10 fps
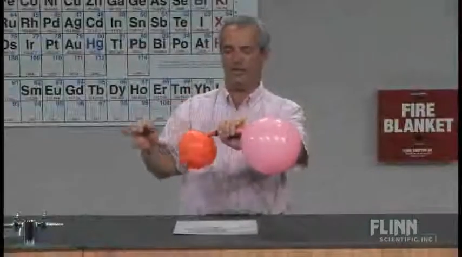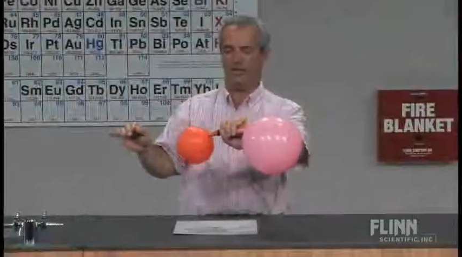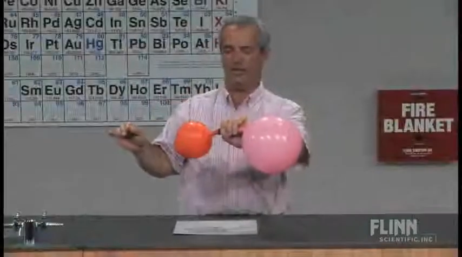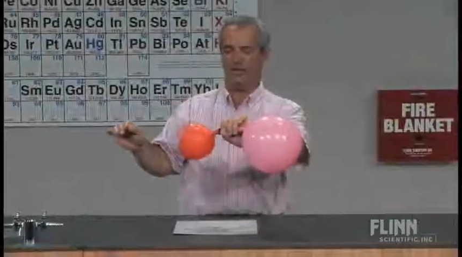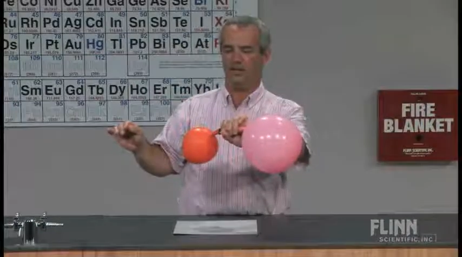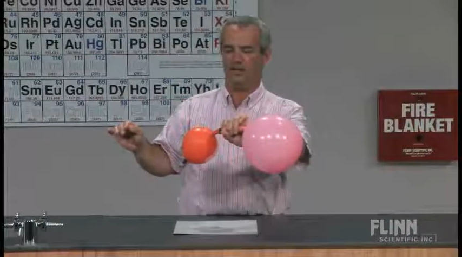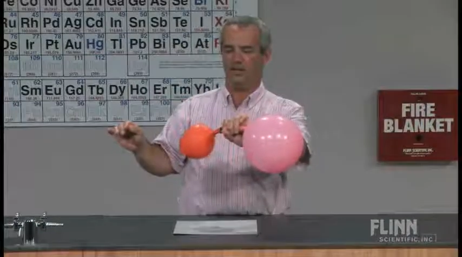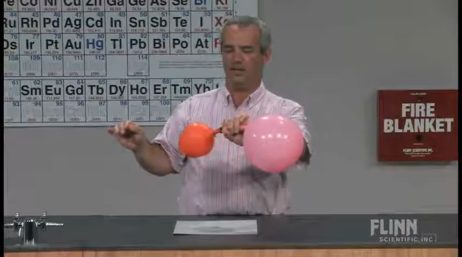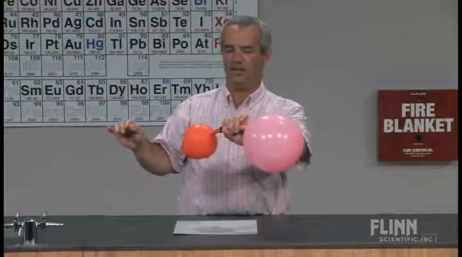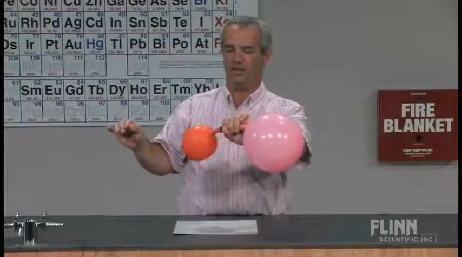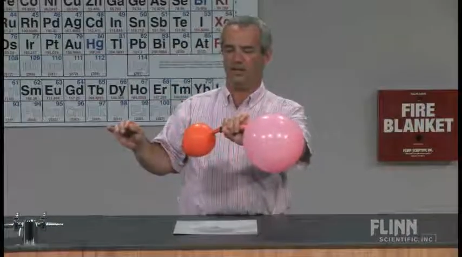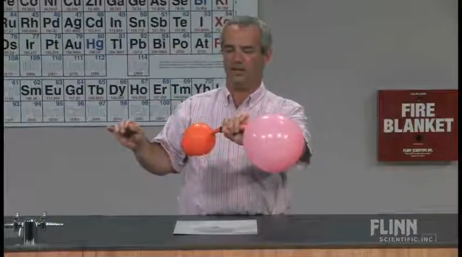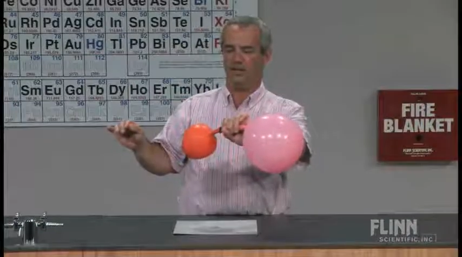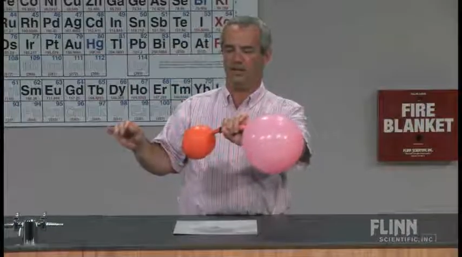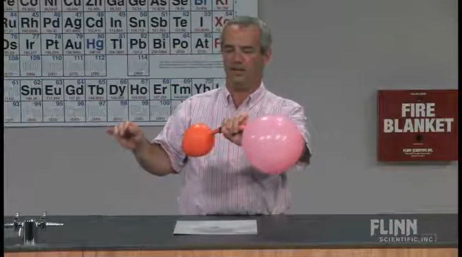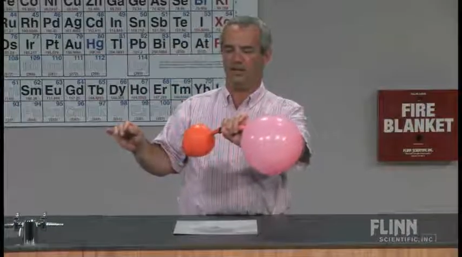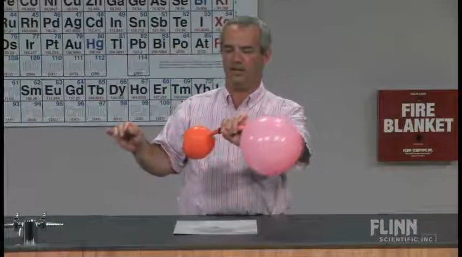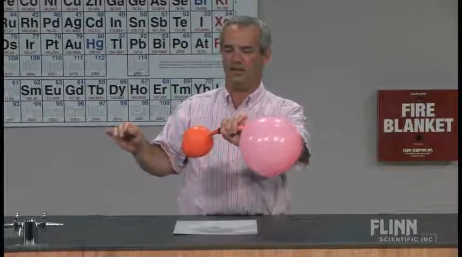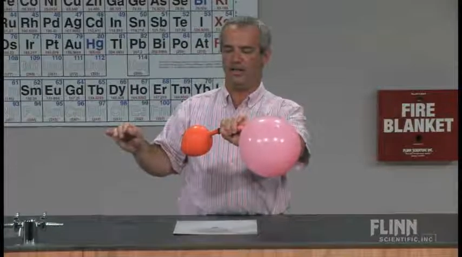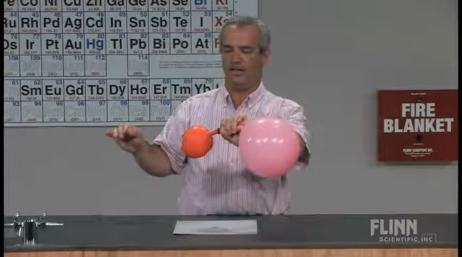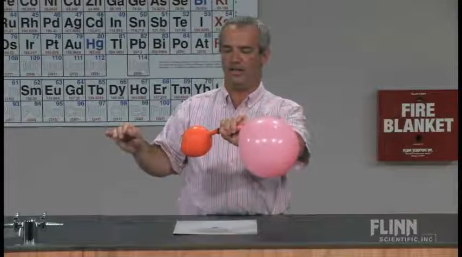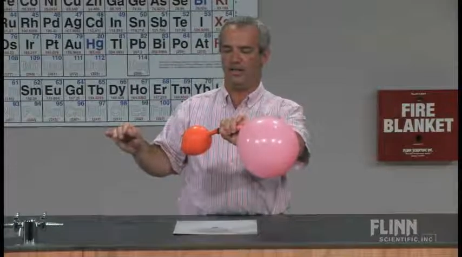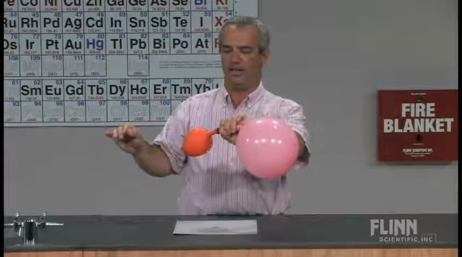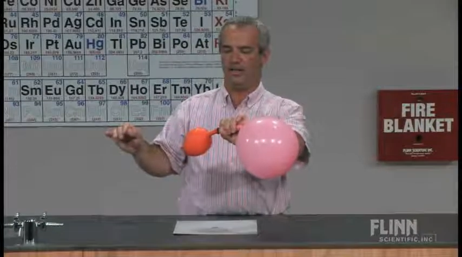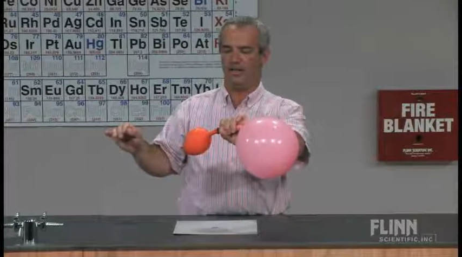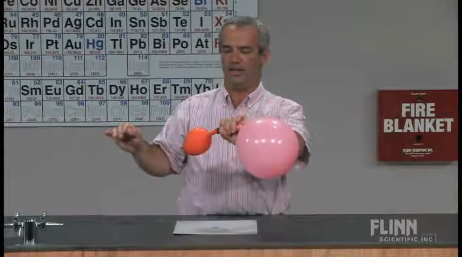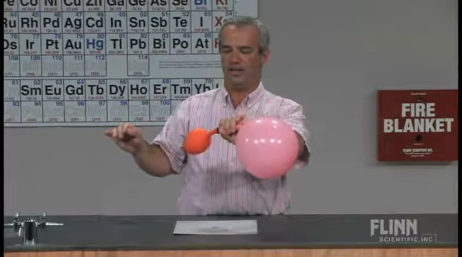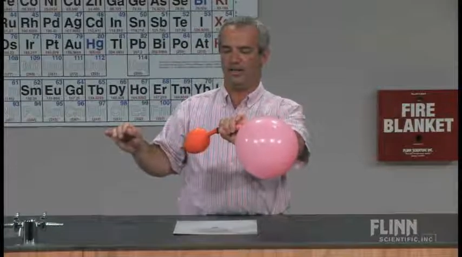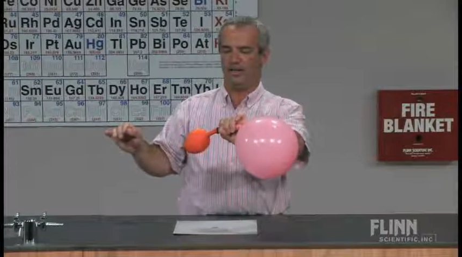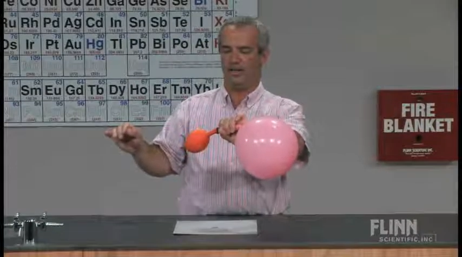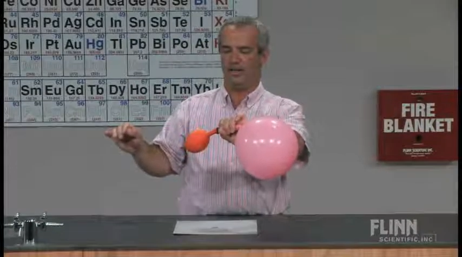[no speech]